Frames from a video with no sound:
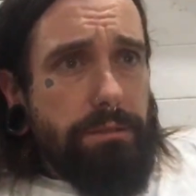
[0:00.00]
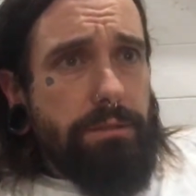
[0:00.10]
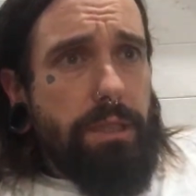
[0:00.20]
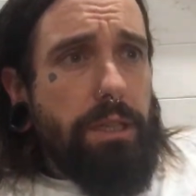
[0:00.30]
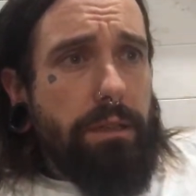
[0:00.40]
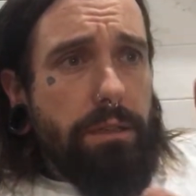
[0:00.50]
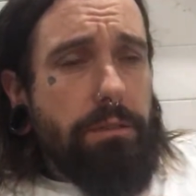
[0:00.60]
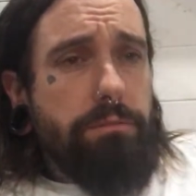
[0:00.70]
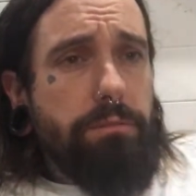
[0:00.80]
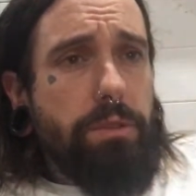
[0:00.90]

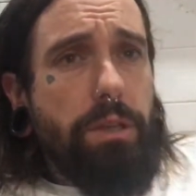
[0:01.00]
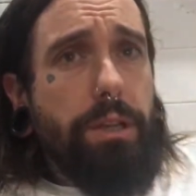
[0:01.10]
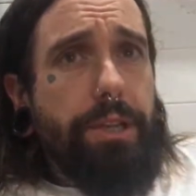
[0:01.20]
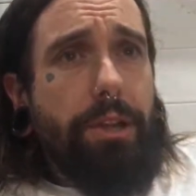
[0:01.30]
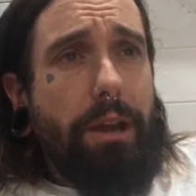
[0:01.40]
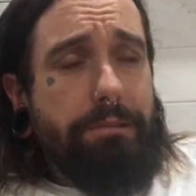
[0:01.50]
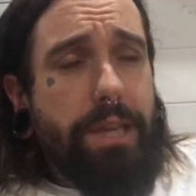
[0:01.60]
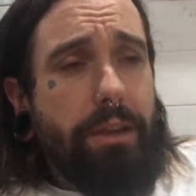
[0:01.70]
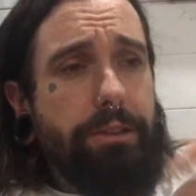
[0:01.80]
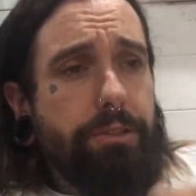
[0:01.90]
you know how to
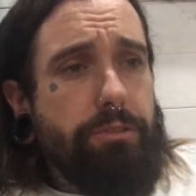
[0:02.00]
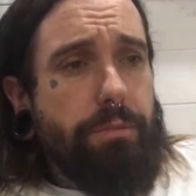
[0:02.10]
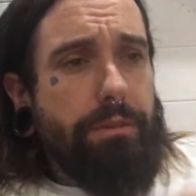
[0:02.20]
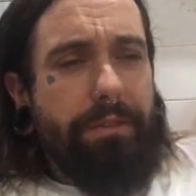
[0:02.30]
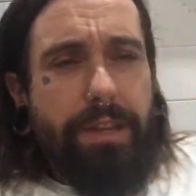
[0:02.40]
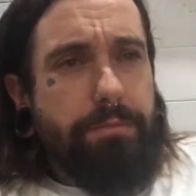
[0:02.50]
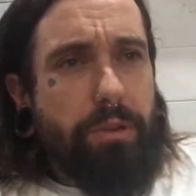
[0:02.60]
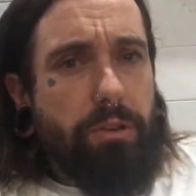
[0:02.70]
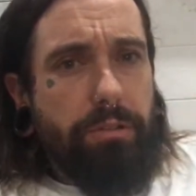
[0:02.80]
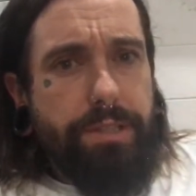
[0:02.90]
get in touch with me,
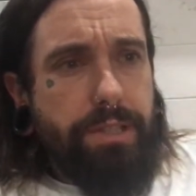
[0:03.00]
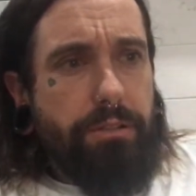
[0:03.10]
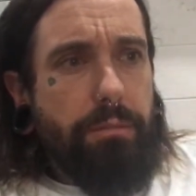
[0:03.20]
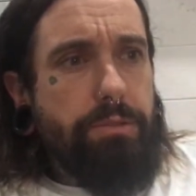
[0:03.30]
Facebook or Instagram.